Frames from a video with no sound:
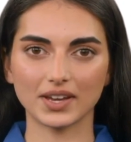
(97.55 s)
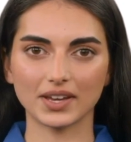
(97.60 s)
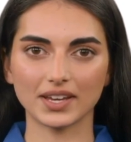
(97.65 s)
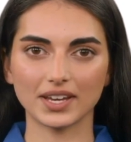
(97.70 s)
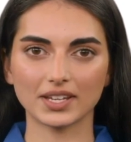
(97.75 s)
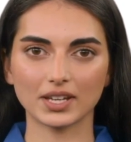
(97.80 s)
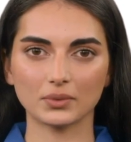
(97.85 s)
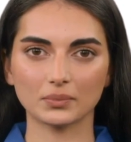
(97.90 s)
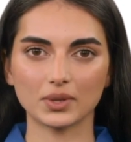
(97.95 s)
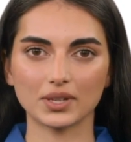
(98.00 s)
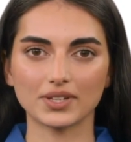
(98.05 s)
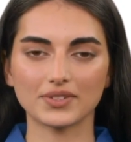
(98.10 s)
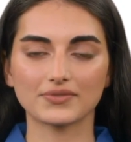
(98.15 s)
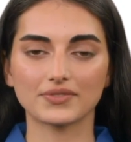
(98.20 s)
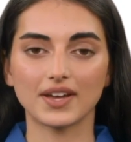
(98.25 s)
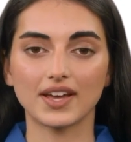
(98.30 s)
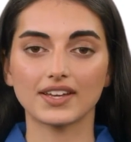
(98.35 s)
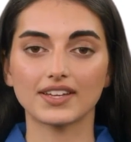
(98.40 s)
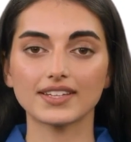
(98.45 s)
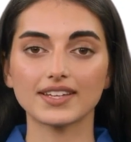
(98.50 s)
it can be
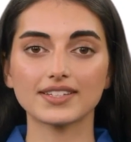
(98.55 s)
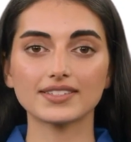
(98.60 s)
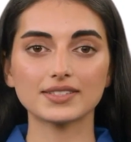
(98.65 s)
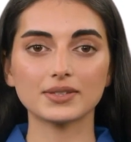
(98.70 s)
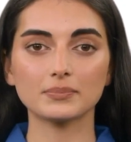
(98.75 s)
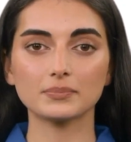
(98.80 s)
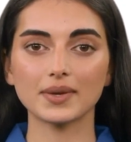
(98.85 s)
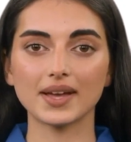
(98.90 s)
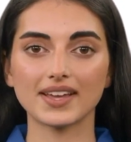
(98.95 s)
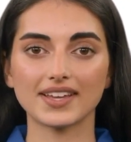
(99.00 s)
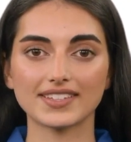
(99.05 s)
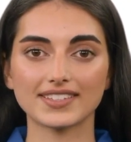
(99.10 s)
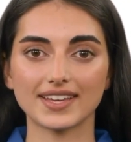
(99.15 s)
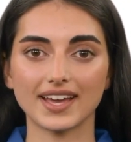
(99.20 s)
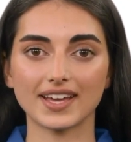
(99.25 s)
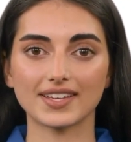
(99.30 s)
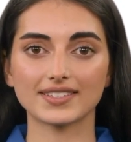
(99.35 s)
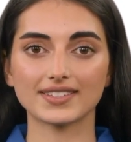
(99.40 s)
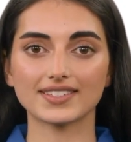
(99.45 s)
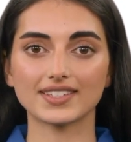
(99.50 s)
divided into many
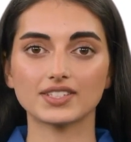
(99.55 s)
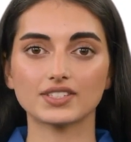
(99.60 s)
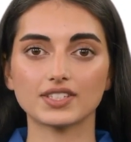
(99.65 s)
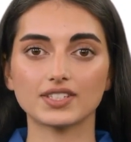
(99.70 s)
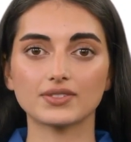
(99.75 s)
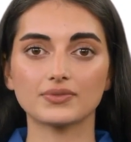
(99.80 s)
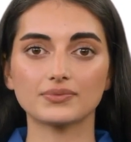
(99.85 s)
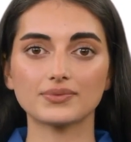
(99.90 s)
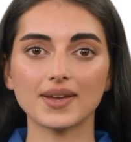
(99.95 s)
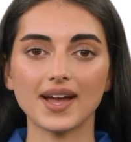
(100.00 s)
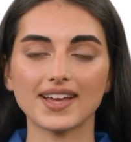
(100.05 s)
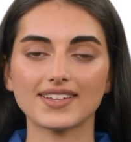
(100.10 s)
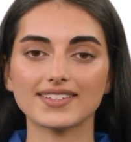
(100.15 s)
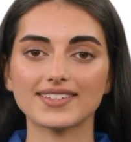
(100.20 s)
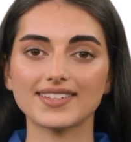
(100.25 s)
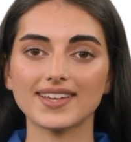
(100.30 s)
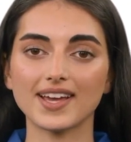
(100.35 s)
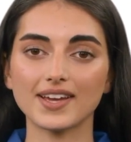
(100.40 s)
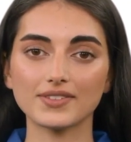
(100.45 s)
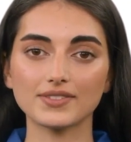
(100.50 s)
types such as flat
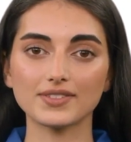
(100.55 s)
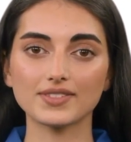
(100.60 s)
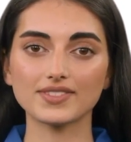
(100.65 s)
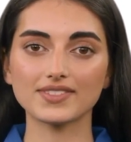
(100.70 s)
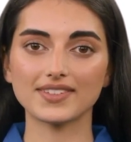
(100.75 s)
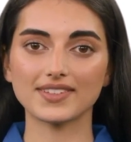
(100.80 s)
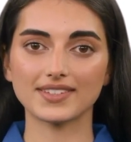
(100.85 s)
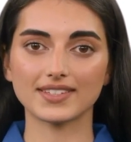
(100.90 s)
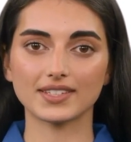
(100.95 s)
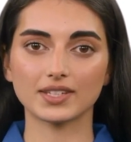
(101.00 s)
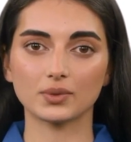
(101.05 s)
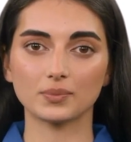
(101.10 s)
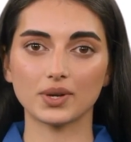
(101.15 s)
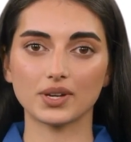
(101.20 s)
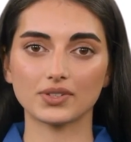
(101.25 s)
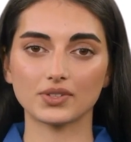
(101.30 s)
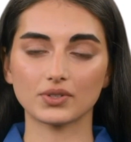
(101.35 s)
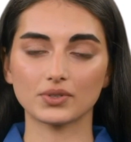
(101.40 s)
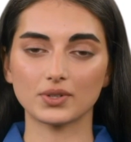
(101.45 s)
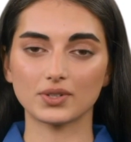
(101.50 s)
sliders,
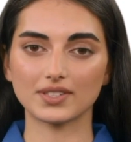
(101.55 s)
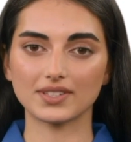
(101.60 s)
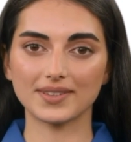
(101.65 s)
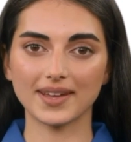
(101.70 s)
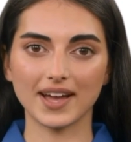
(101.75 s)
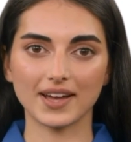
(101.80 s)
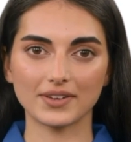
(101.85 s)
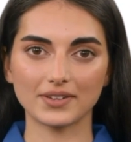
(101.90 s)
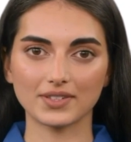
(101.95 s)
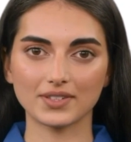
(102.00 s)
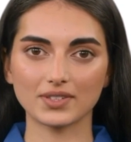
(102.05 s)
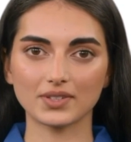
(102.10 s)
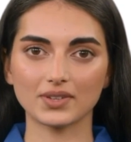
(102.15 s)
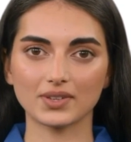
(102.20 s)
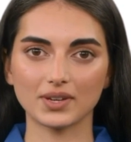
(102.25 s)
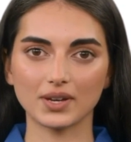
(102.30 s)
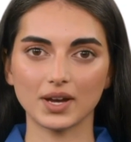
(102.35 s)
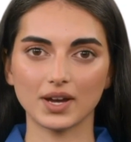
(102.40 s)
cylindrical sliders,